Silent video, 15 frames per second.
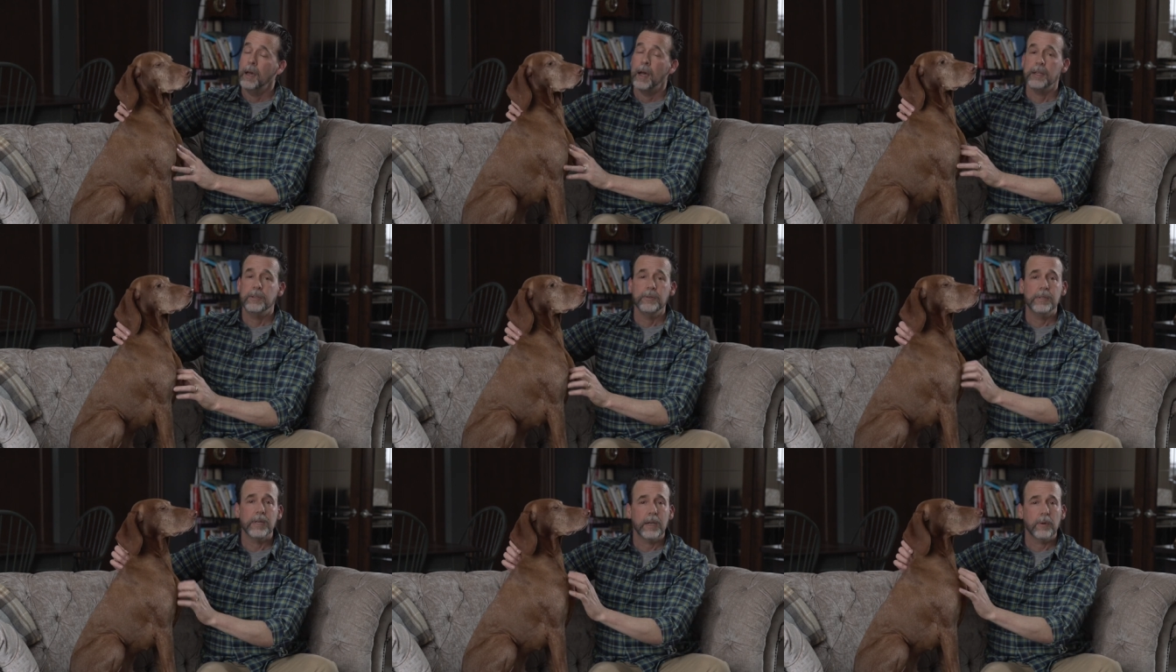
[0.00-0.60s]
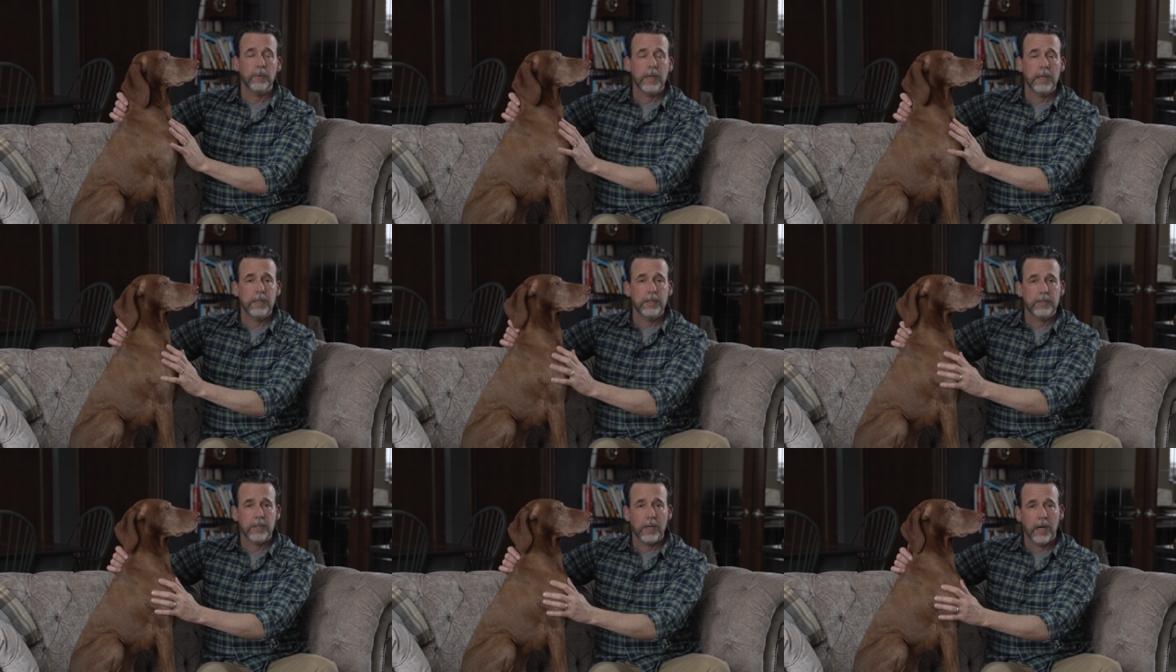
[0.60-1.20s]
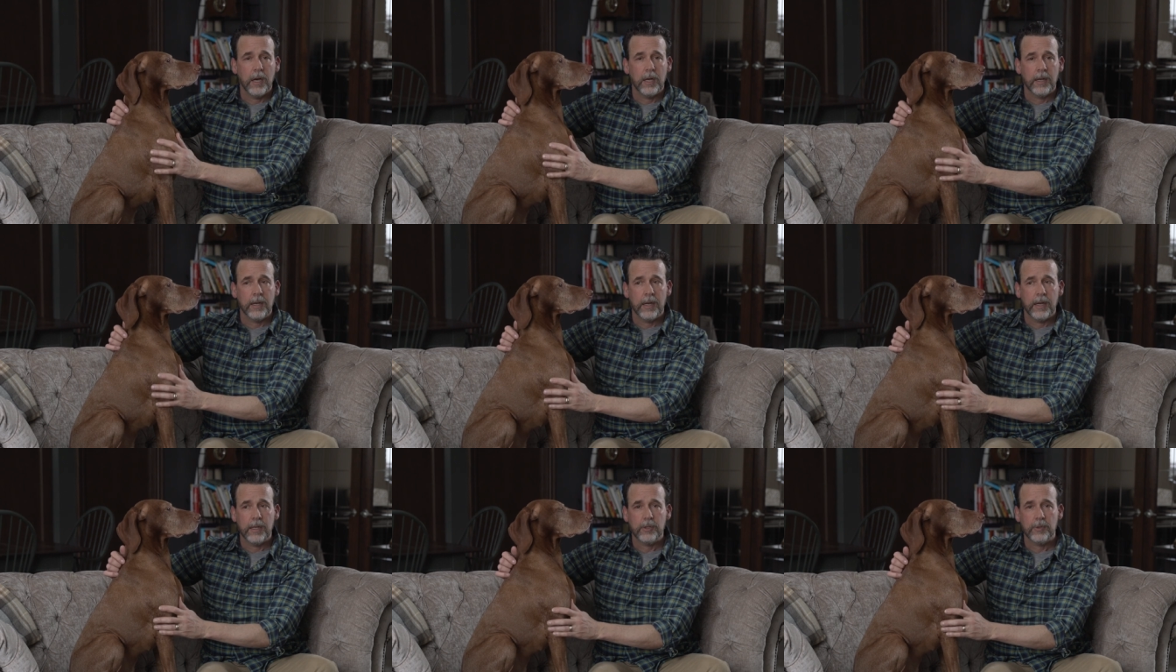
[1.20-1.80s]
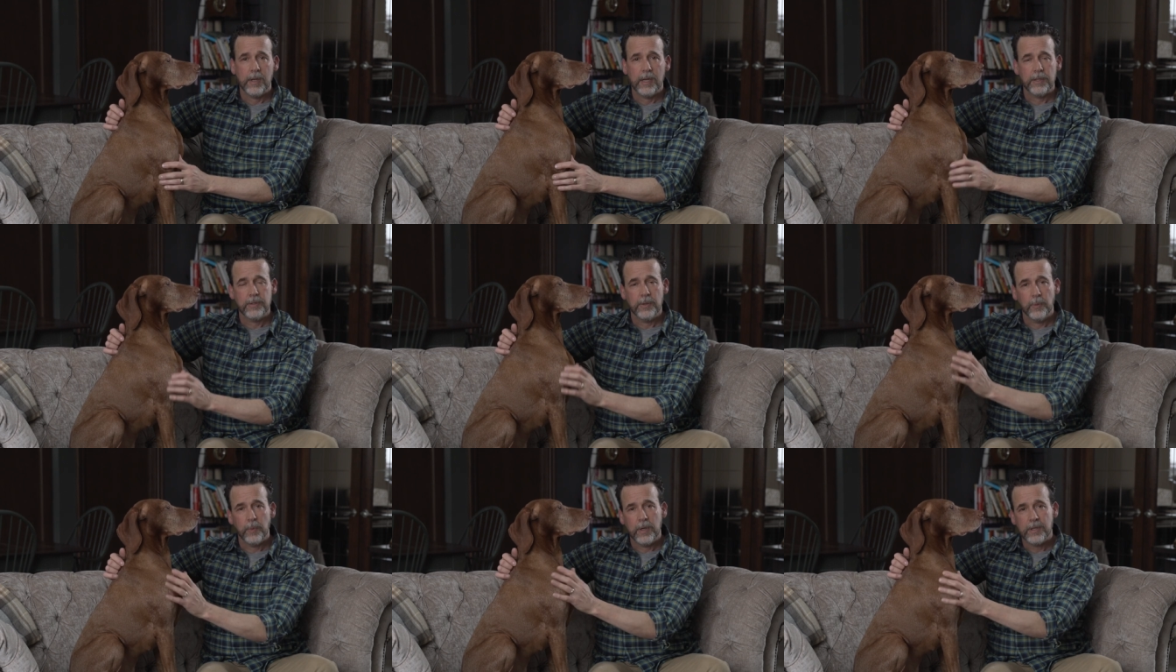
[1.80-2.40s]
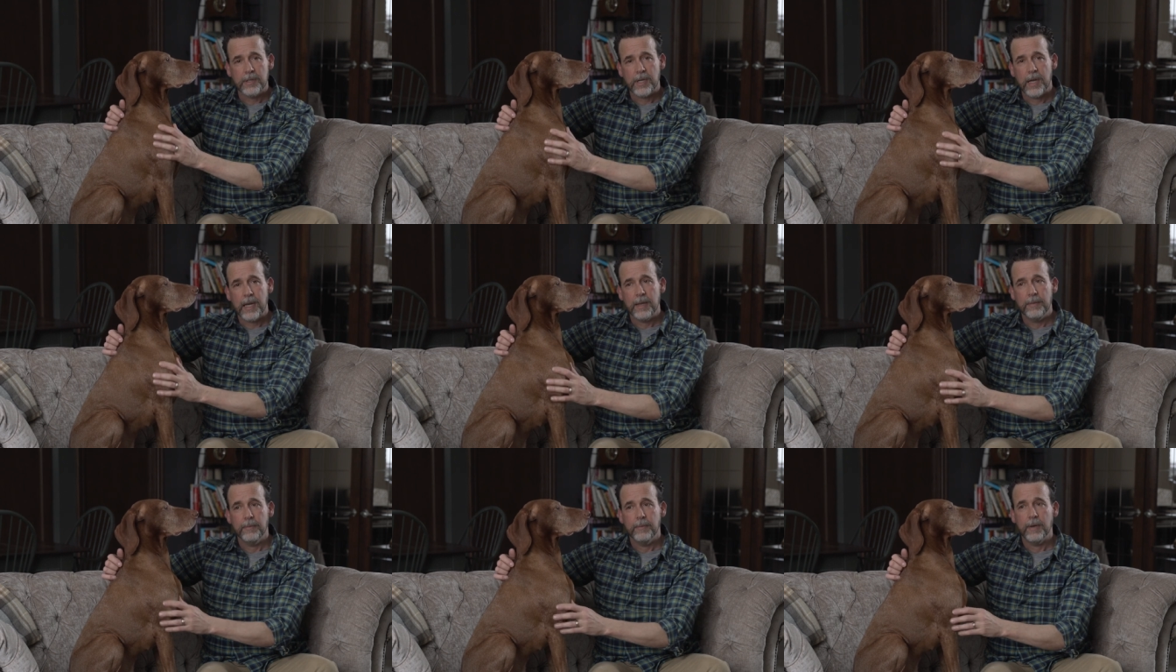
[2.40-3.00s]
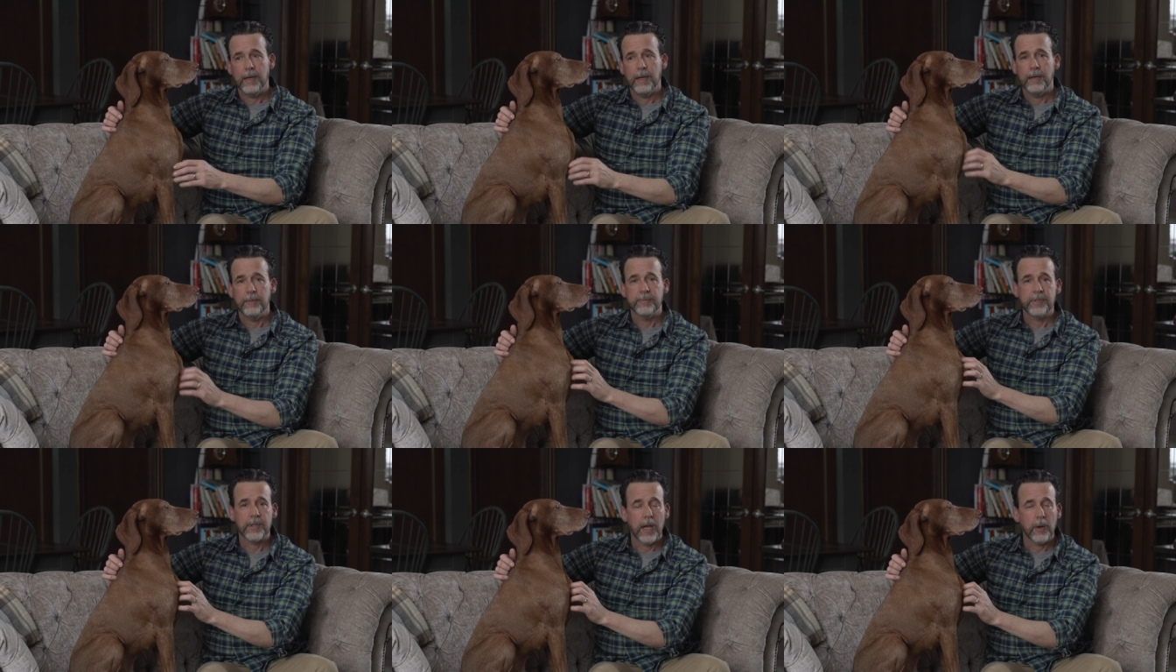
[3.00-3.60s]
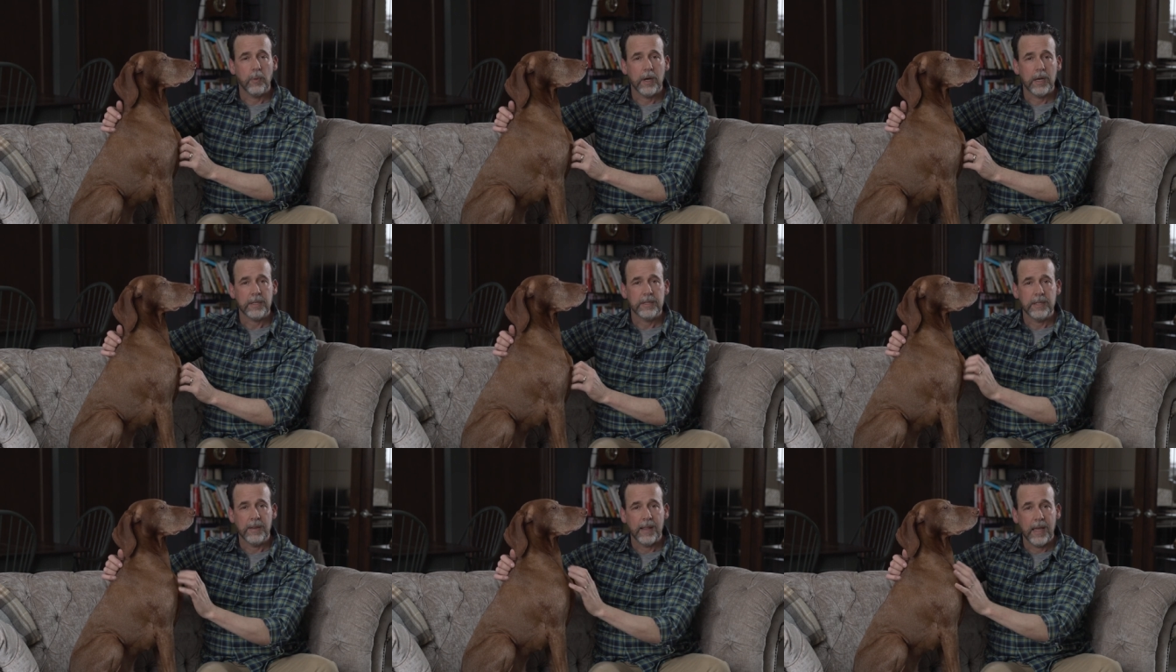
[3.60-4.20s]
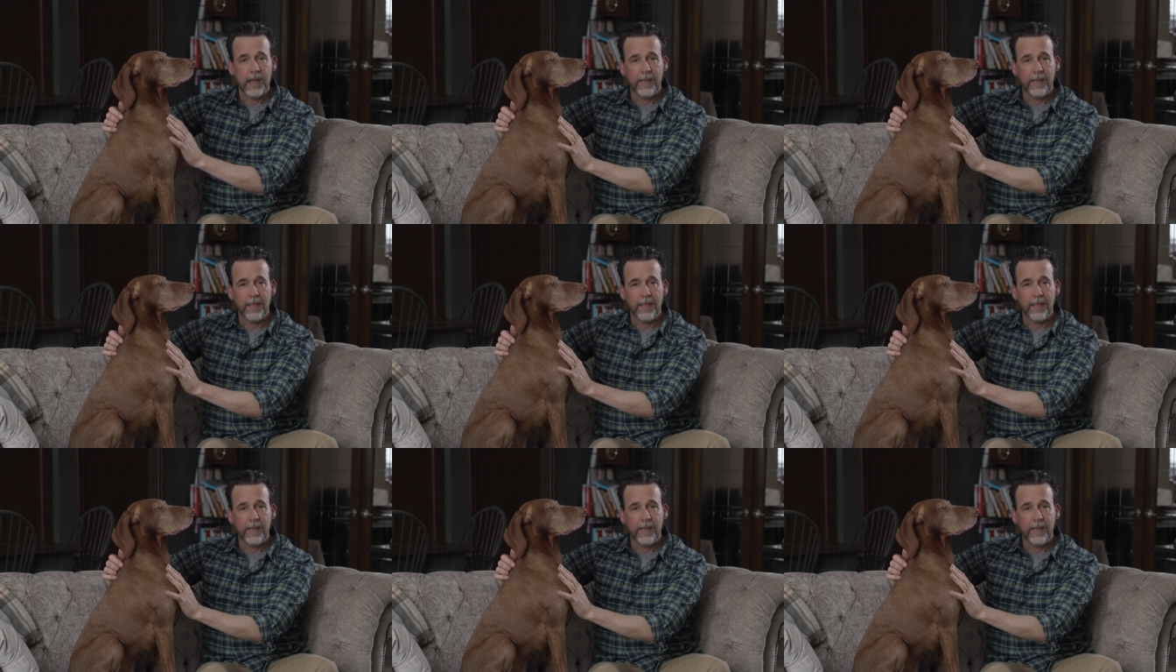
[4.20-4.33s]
I do take ridge on uh, trails in the wintertime, um, sidewalks and,